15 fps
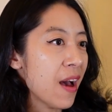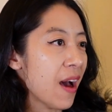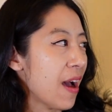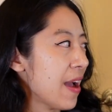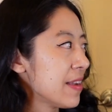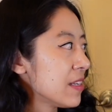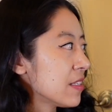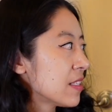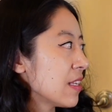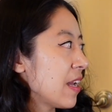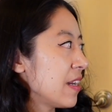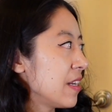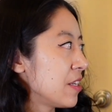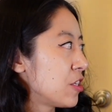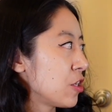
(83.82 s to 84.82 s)
I
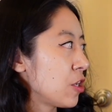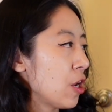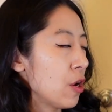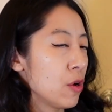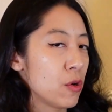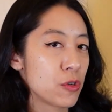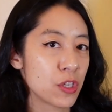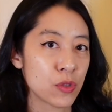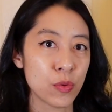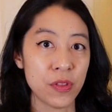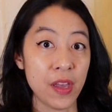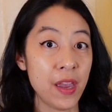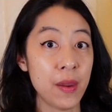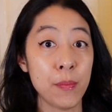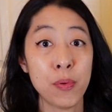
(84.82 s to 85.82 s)
decided to go just
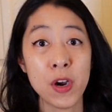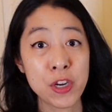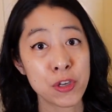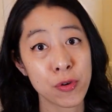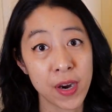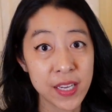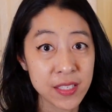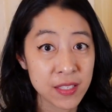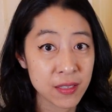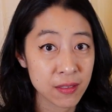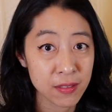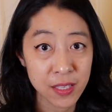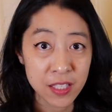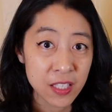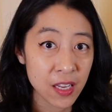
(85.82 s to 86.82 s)
with a pressurized
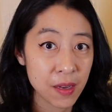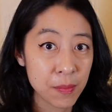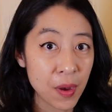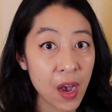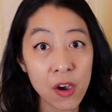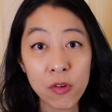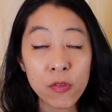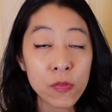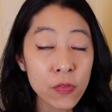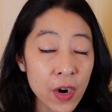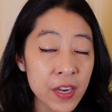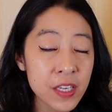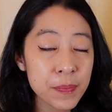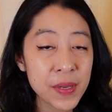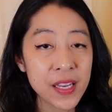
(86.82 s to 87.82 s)
system up
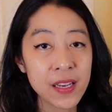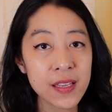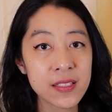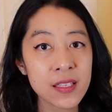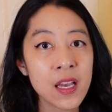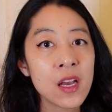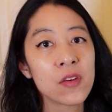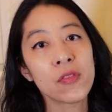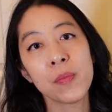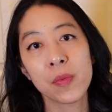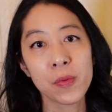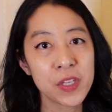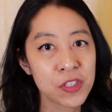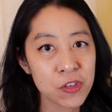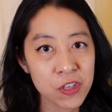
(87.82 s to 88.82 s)
front because from the
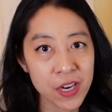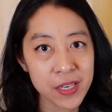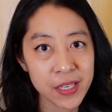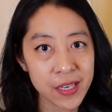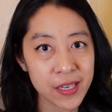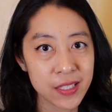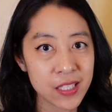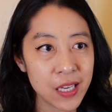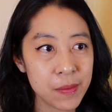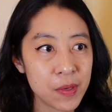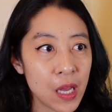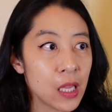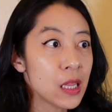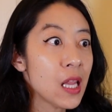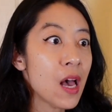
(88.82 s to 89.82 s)
research I did, it seemed
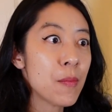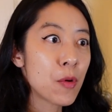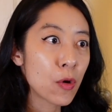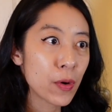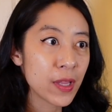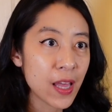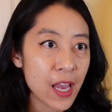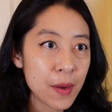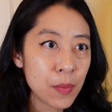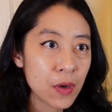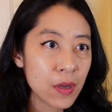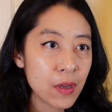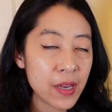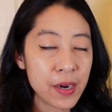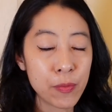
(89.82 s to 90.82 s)
a lot more
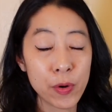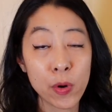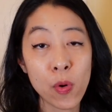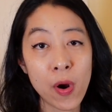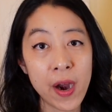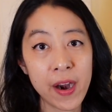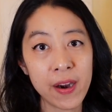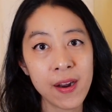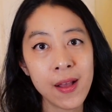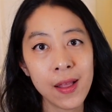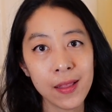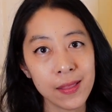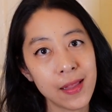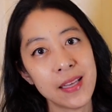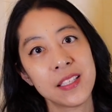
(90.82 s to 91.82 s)
reliable and it would require
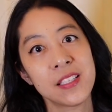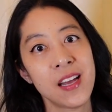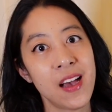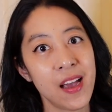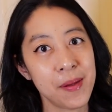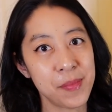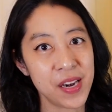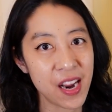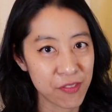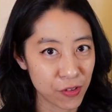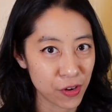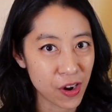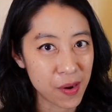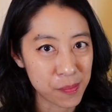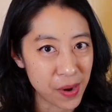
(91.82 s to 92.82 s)
less time and
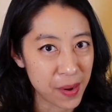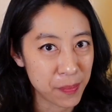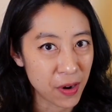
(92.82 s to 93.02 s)
effort on my